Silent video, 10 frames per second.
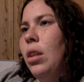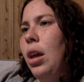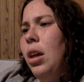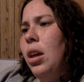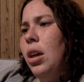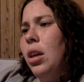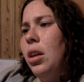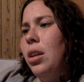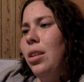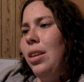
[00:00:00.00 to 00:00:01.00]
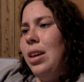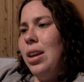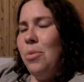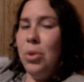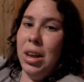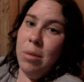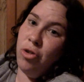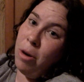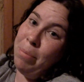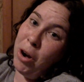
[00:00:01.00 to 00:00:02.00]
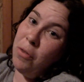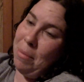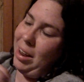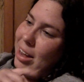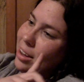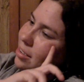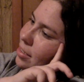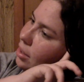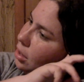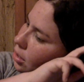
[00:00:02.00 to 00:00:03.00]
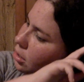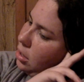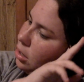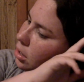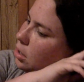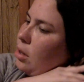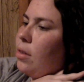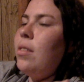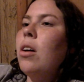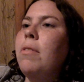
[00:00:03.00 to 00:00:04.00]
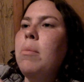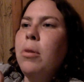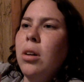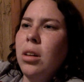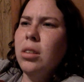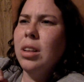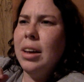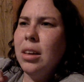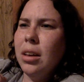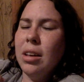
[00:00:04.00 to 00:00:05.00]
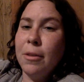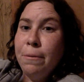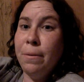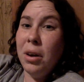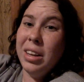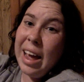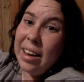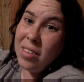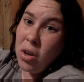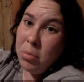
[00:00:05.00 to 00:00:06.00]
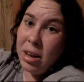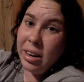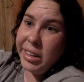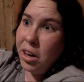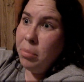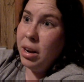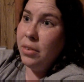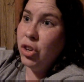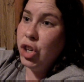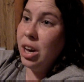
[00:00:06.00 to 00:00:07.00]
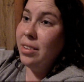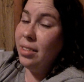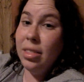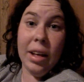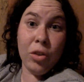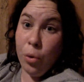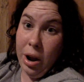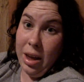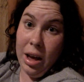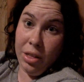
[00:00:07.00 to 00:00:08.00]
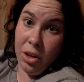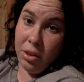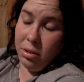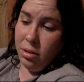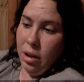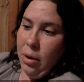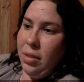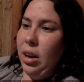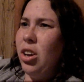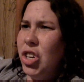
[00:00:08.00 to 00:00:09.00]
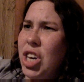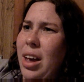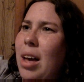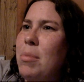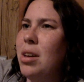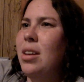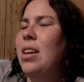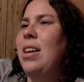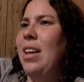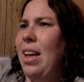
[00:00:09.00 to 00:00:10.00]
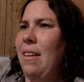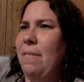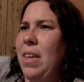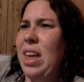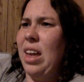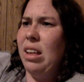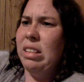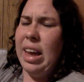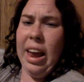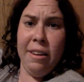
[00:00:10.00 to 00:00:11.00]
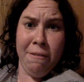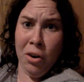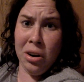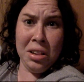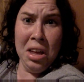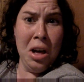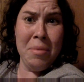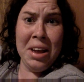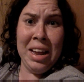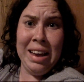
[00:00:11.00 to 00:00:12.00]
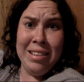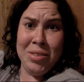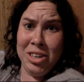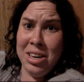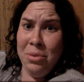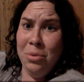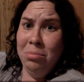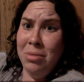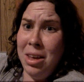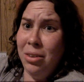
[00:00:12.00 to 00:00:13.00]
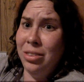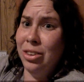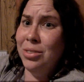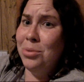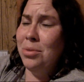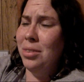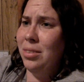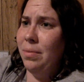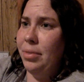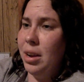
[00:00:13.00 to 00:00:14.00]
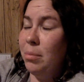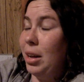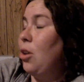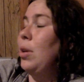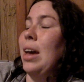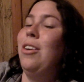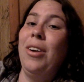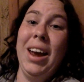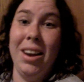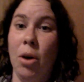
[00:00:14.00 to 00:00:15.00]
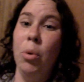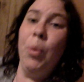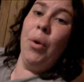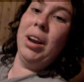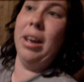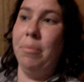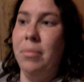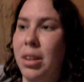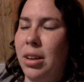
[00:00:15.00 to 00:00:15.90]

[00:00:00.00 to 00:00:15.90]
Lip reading: And he would keep jumping over my legs. So if he put, like, his front legs on me and a little bit of his chest, that's great. I thought, I was like, good job. If he laid vertically on my legs, which he'll do, then I'm like, okay, great, and I'll reward him.